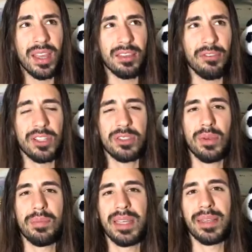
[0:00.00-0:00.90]
the first
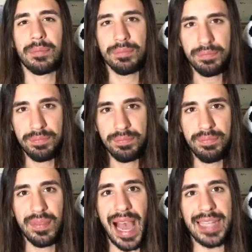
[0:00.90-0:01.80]
one being,
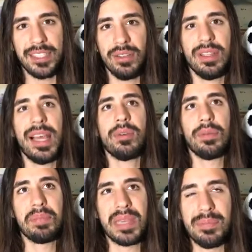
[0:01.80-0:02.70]
I don't like
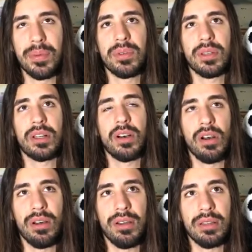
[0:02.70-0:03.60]
when people
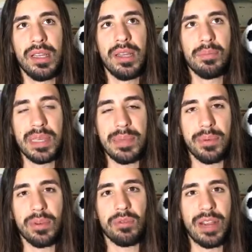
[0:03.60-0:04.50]
call
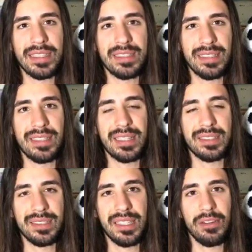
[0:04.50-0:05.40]
people racist,
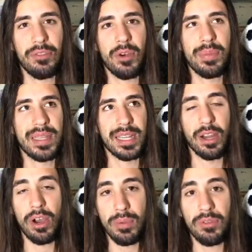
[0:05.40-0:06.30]
sexist, xenophobic, and
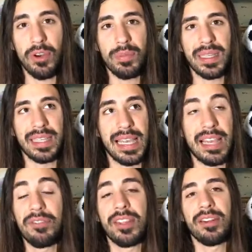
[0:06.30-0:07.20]
homophobic
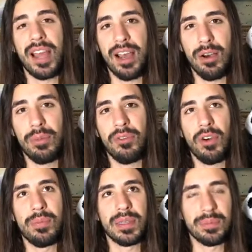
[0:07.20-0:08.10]
if they're not
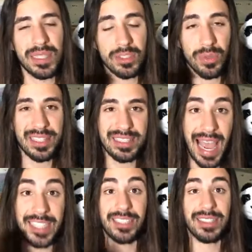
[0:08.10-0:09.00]
homophobic. Because what this
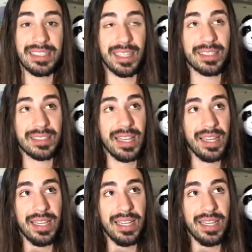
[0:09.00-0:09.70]
actually does